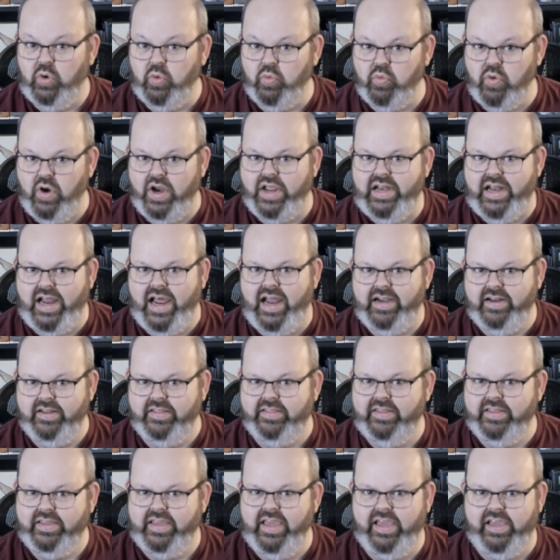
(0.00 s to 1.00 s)
right out of
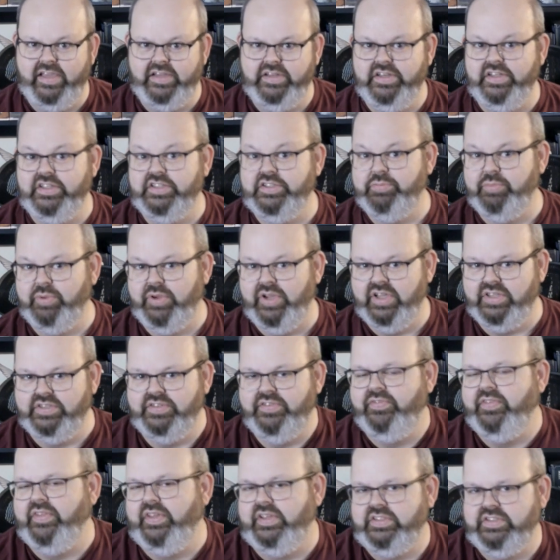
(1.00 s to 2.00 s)
the gate. And it's because
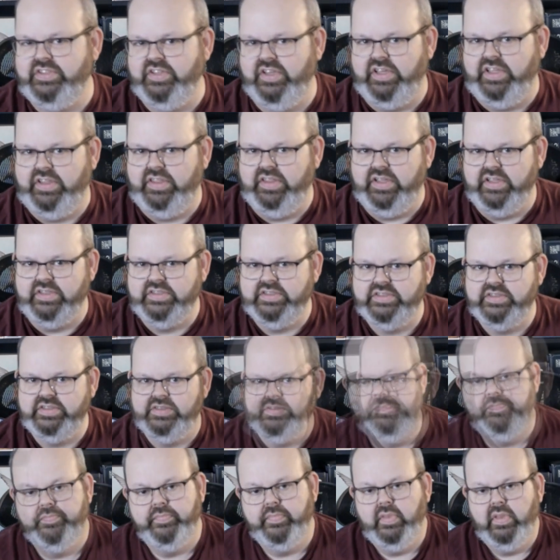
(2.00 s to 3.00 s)
of things like this.